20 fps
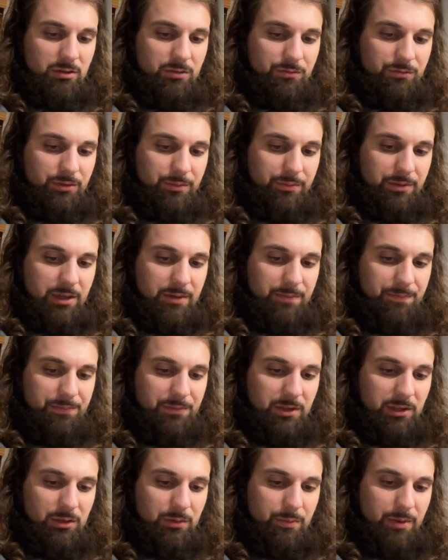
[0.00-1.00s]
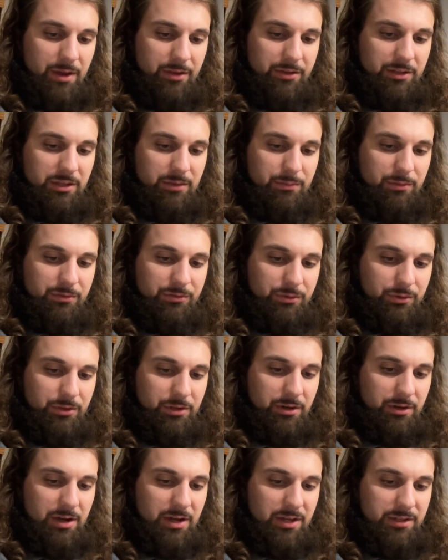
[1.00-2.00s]
from them and bound him before
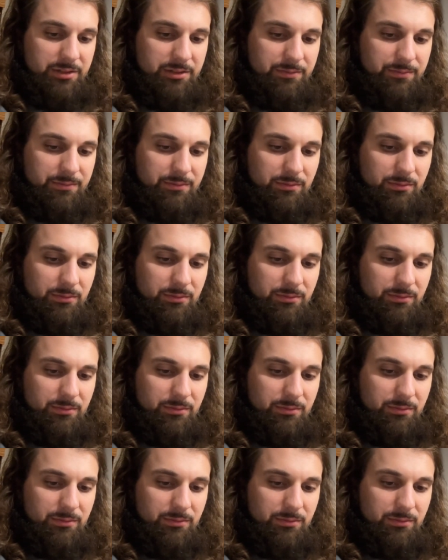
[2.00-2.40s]
their eyes.